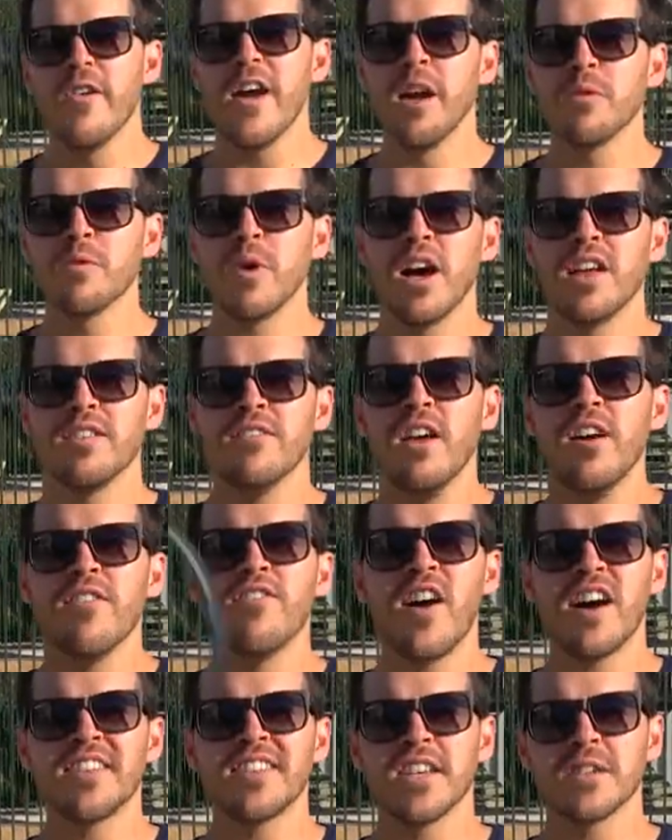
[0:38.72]
Round one,
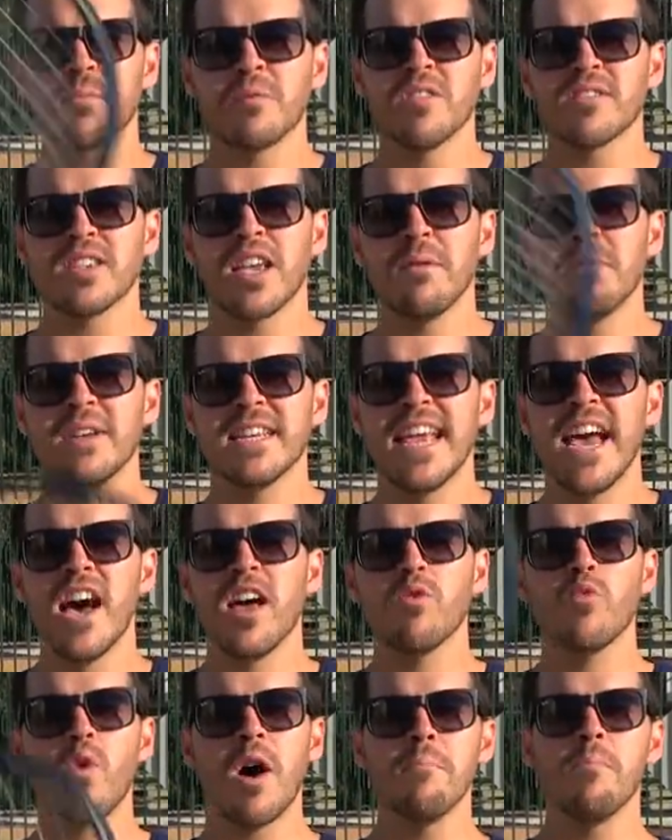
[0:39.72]
five tennis balls coming
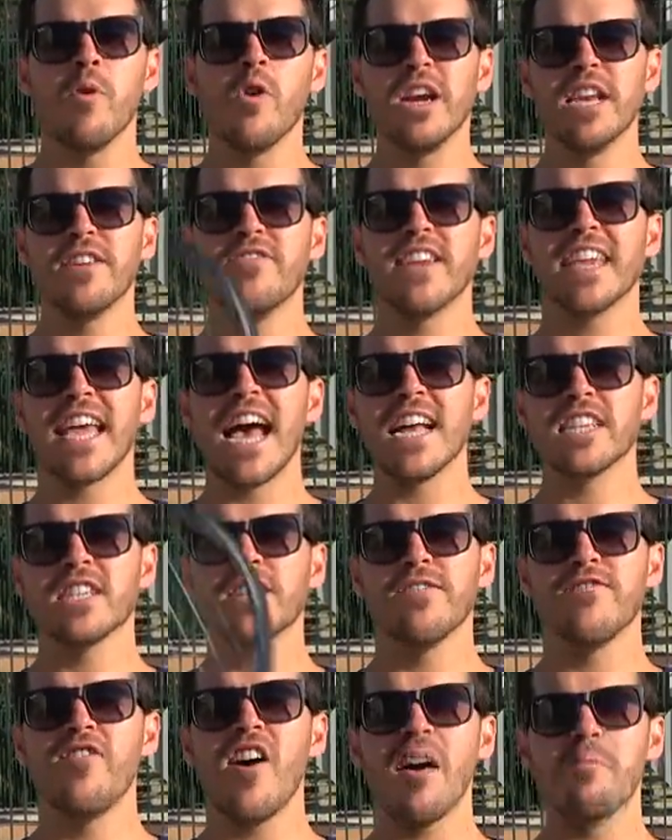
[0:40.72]
down. One point if you
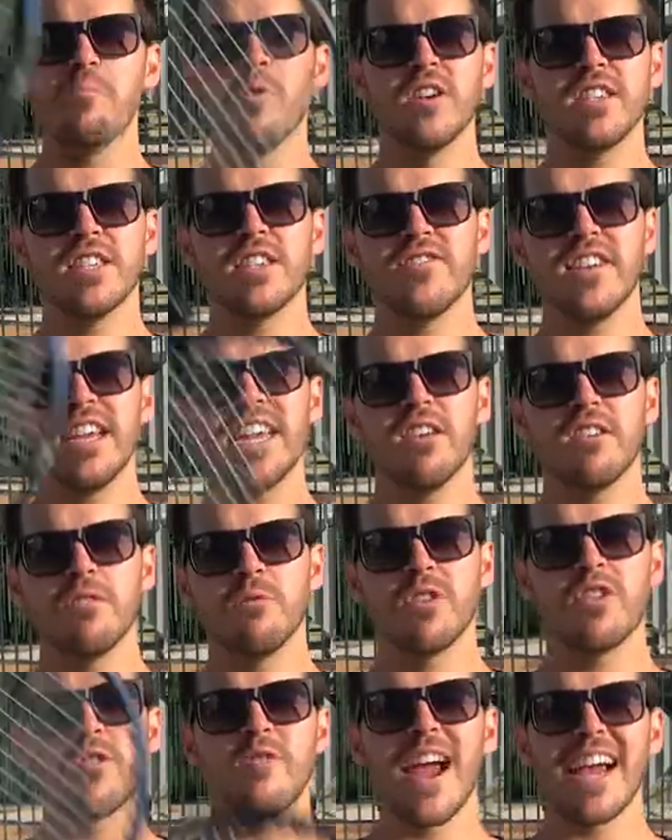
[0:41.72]
catch it, five points if you hit
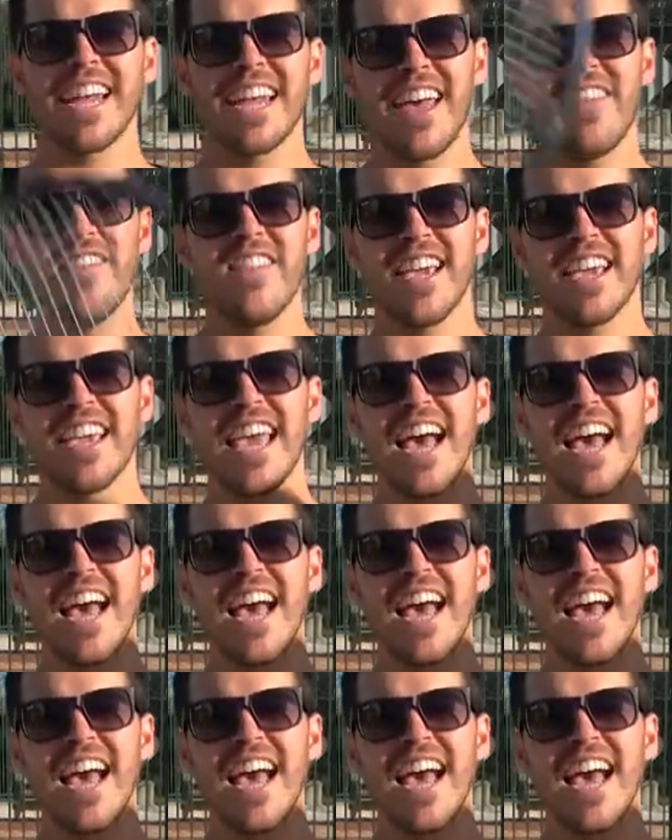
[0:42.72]
it with the racket and then